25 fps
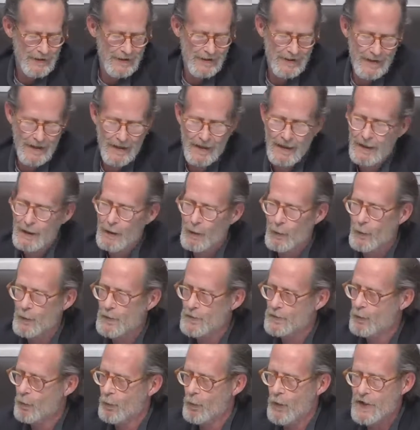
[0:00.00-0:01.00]
And
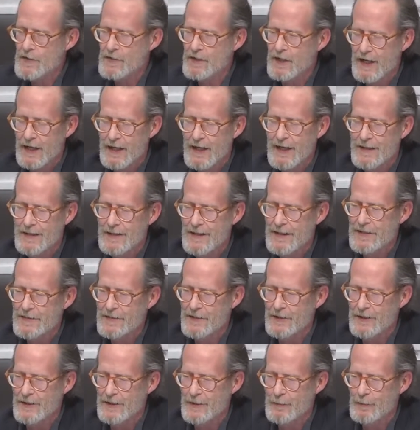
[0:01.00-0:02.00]
it
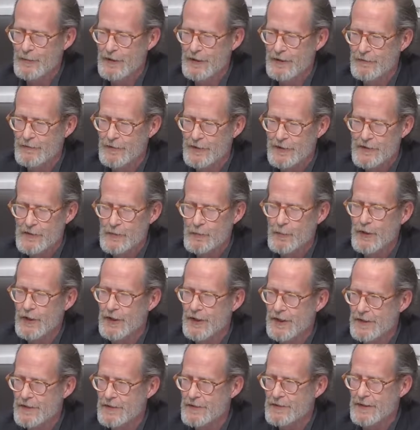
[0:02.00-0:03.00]
takes a little bit of
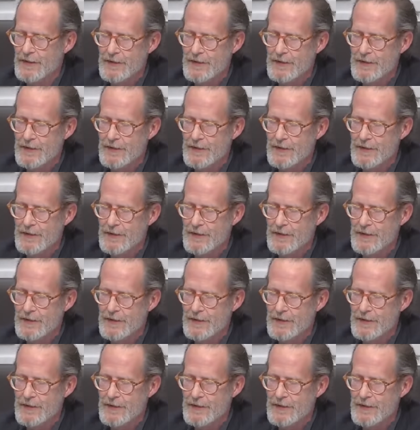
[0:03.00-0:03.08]
experience,